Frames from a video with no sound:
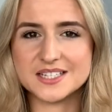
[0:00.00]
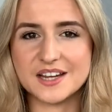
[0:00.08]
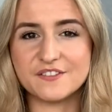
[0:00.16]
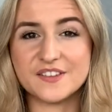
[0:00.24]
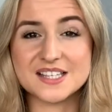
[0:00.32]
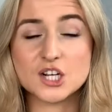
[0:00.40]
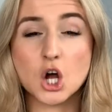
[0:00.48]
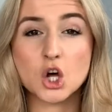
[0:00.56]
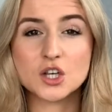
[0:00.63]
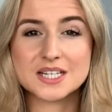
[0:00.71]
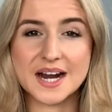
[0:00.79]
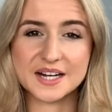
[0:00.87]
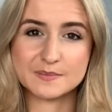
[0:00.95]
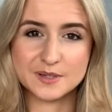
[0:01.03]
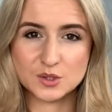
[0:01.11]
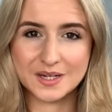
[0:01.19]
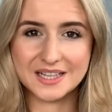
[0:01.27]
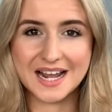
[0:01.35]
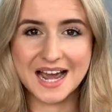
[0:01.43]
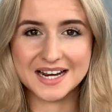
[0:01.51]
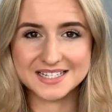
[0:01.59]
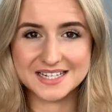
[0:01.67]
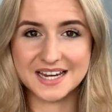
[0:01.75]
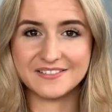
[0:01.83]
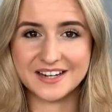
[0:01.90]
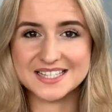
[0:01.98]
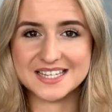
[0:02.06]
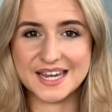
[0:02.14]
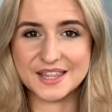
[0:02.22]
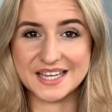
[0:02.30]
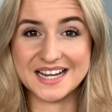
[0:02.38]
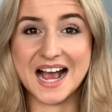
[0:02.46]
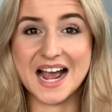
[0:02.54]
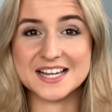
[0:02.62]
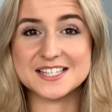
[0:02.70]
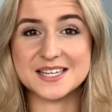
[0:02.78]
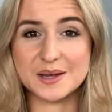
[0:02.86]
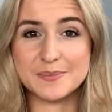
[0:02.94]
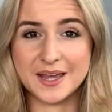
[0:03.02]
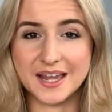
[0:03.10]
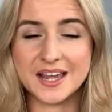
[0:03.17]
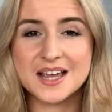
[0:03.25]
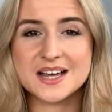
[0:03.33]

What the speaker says: if there's contact between the anterior teeth in ICP.